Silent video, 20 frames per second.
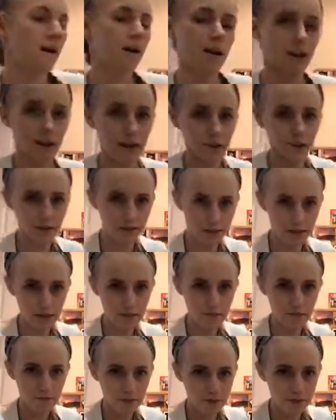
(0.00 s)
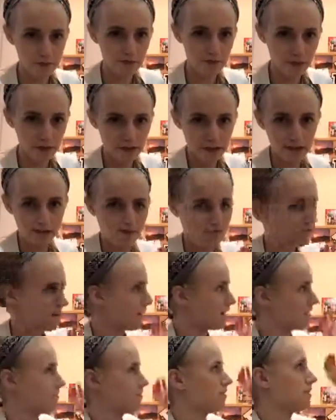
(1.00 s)
All right, let's see if Ms. B can
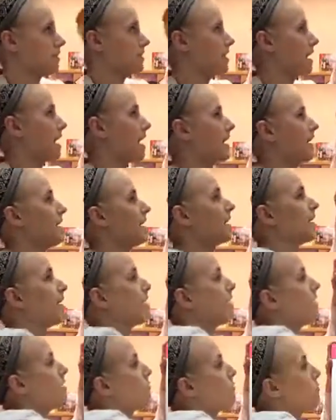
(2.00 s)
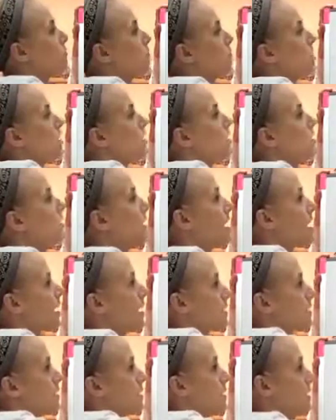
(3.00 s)
find one that will
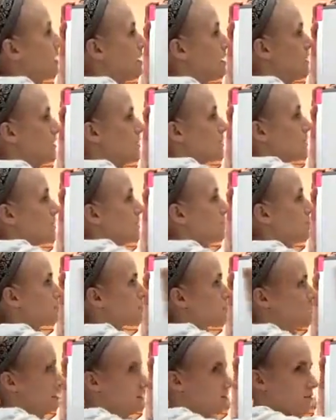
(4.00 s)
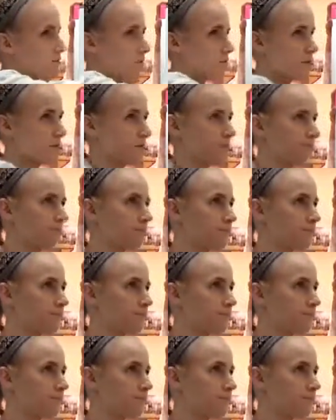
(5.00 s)
not be in simplest form.